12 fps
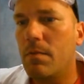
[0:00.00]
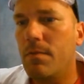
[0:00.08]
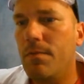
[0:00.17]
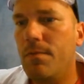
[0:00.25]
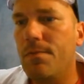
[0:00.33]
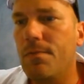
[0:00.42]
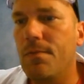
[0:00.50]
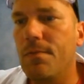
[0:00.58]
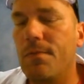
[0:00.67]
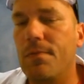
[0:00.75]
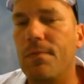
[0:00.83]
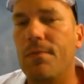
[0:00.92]

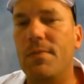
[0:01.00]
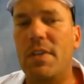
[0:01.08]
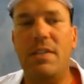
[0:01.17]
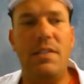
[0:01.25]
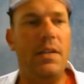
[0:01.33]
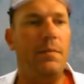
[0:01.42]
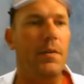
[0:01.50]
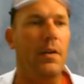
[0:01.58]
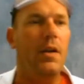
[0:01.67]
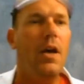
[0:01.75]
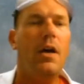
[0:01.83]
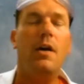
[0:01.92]
Hmm, that's
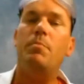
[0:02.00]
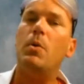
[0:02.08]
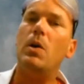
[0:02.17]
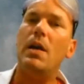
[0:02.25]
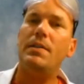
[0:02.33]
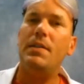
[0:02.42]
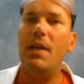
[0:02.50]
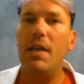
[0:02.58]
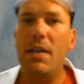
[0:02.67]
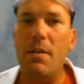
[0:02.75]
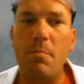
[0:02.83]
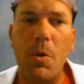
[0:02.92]
different. Of boron
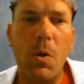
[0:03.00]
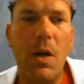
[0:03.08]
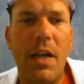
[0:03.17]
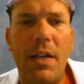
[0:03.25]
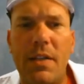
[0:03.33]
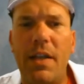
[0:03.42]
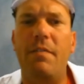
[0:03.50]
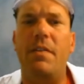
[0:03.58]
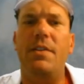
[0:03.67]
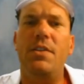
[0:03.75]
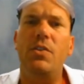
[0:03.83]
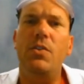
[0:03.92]
10 and boron
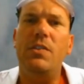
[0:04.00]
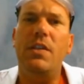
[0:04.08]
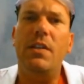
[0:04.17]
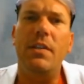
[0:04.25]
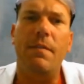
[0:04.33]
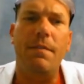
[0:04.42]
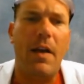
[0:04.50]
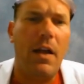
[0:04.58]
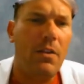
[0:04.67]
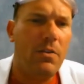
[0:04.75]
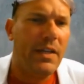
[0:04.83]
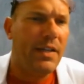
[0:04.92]
11 using the
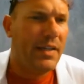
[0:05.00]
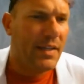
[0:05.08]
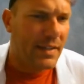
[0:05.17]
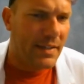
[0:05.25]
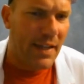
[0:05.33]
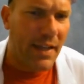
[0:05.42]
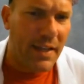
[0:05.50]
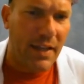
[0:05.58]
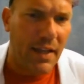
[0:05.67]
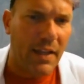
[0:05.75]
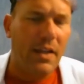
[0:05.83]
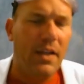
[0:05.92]
following
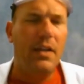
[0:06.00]
data.